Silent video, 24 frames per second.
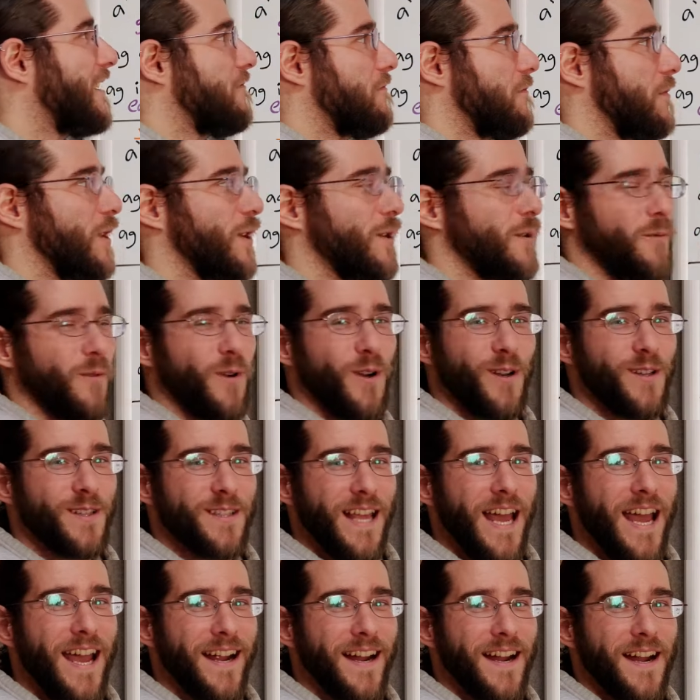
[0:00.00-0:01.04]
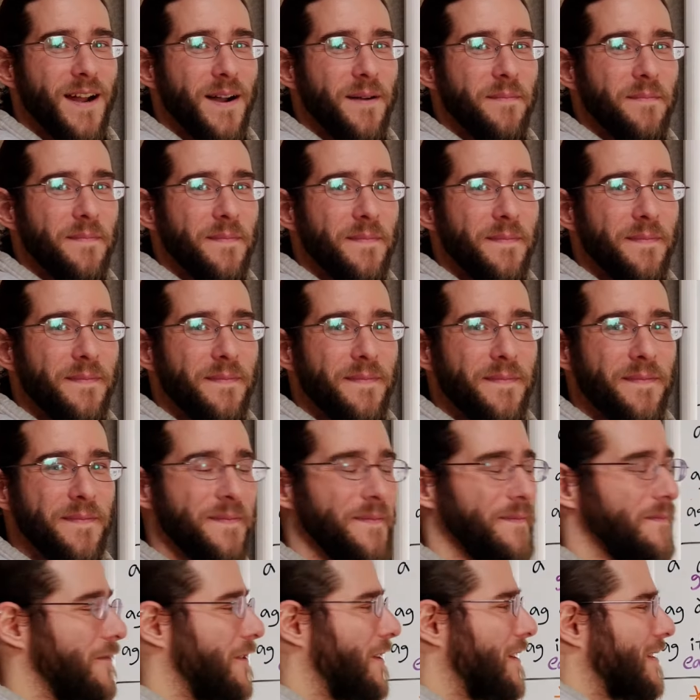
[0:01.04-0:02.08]
Where does that come?
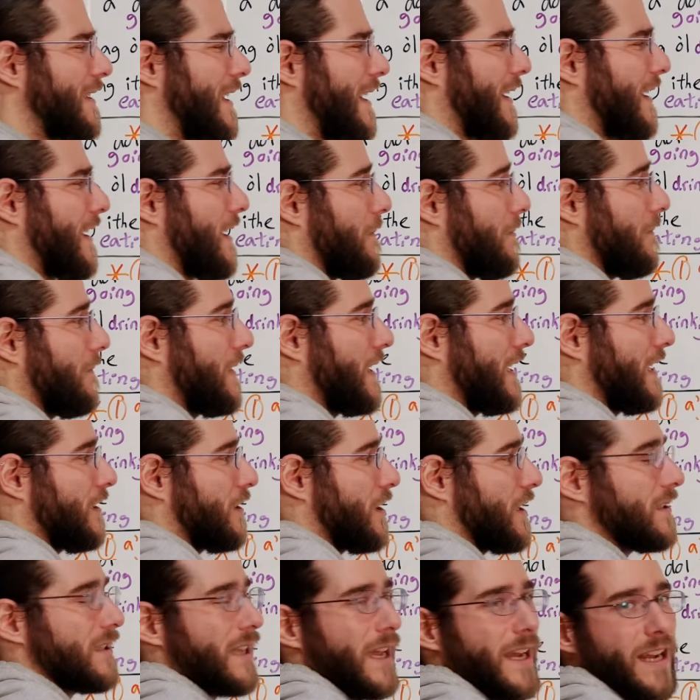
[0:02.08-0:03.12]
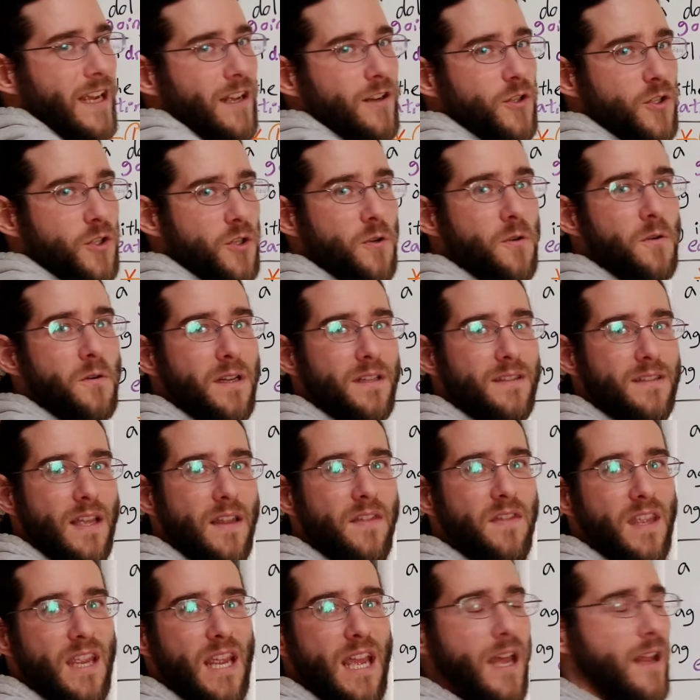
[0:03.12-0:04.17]
Where does that come? Just like anju, it's
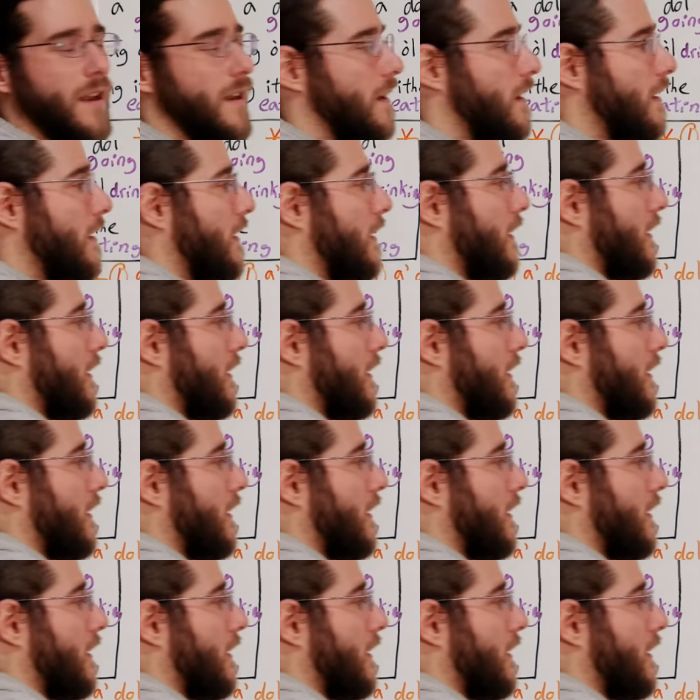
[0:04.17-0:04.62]
at the end.